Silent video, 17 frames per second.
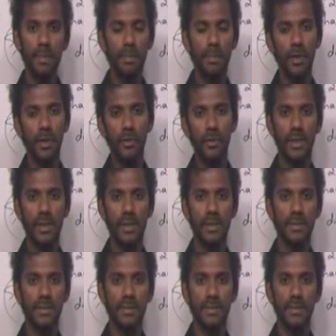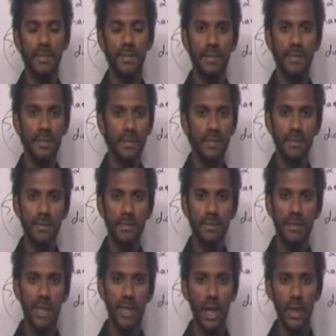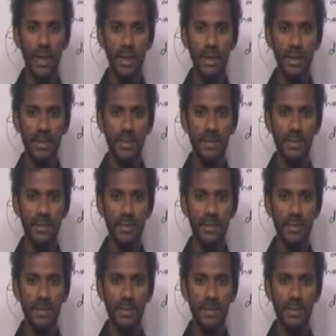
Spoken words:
perfect. Got it?